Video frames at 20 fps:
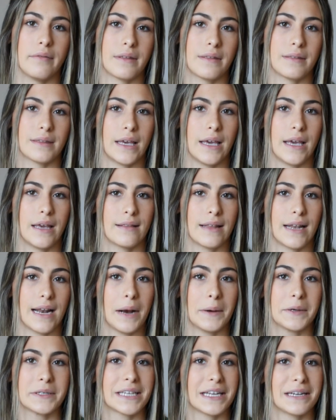the thing that
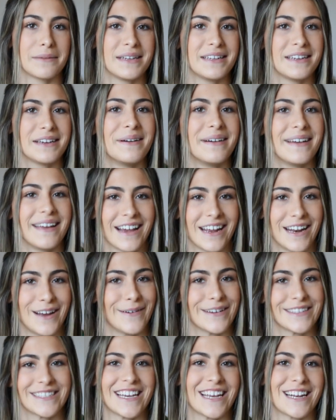I was going to be doing and it
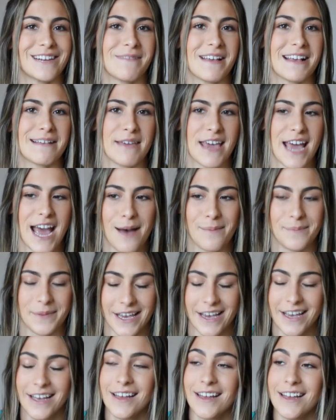wasn't going to make me
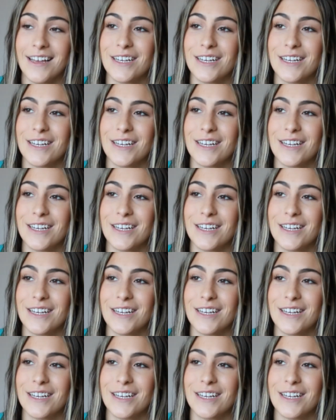happy.